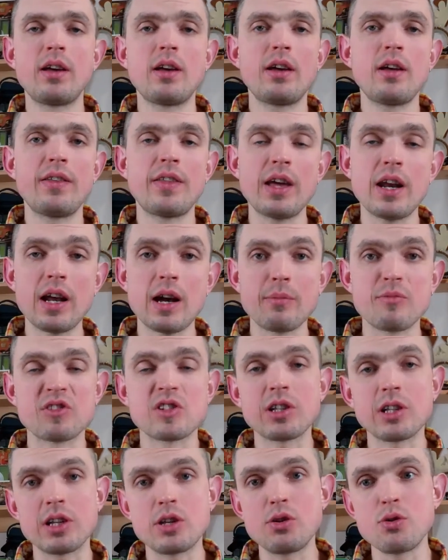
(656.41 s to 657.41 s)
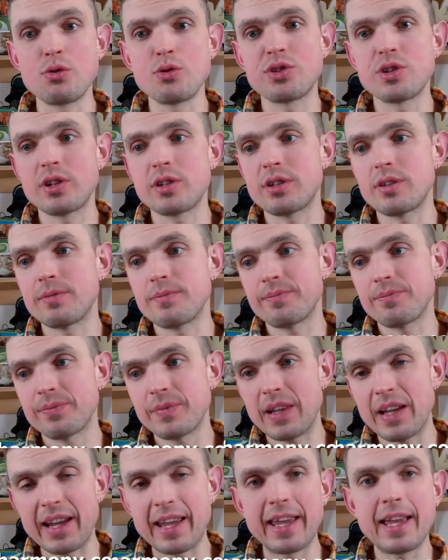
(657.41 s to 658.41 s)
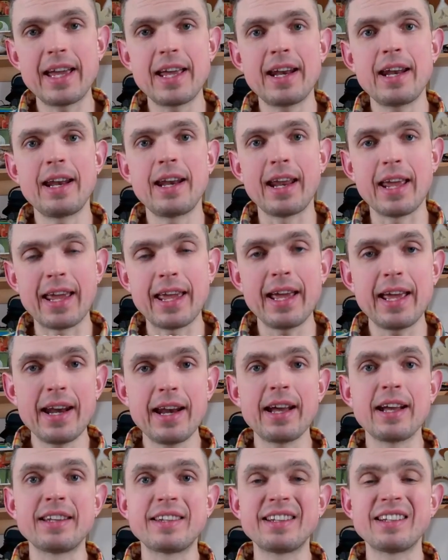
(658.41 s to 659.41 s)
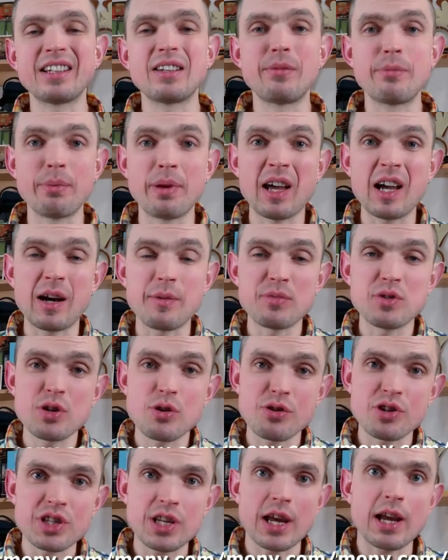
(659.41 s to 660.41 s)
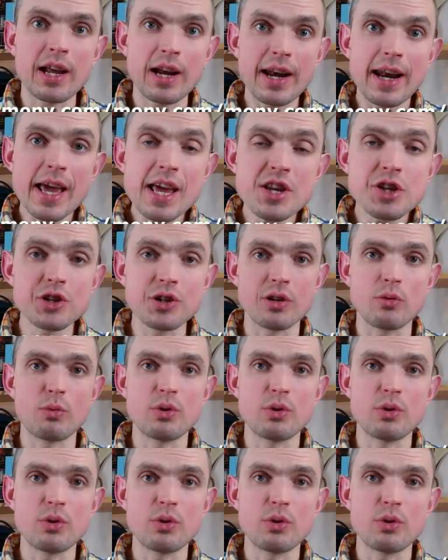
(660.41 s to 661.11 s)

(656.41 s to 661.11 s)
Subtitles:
and then obviously use it again and again until it becomes your second nature,